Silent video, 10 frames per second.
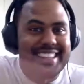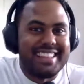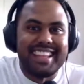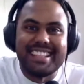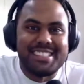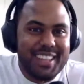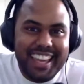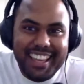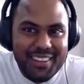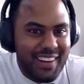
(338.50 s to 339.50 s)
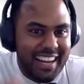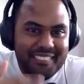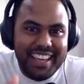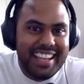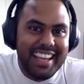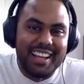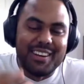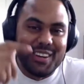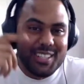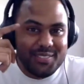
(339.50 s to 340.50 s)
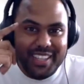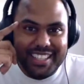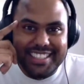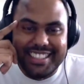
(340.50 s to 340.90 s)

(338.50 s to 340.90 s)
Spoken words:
that's okay. I'm getting engrossed because